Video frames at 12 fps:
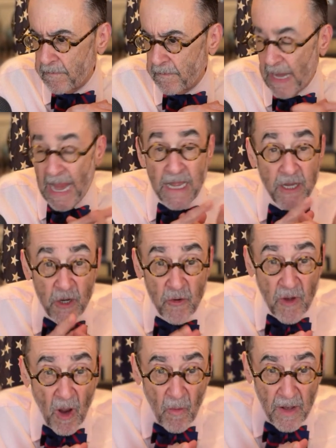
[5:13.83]
And you
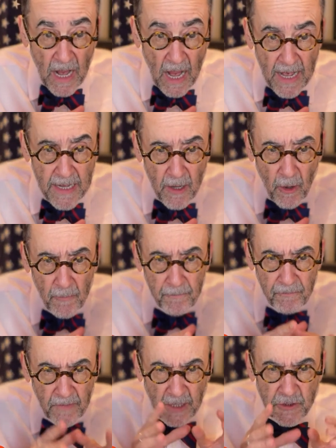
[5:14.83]
know, and I know
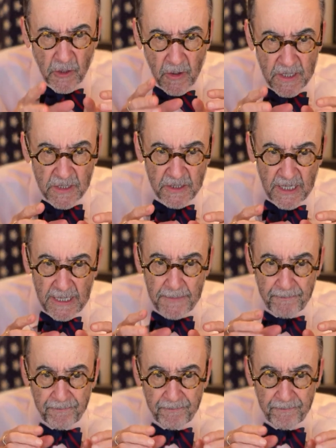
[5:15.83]
that you're going to see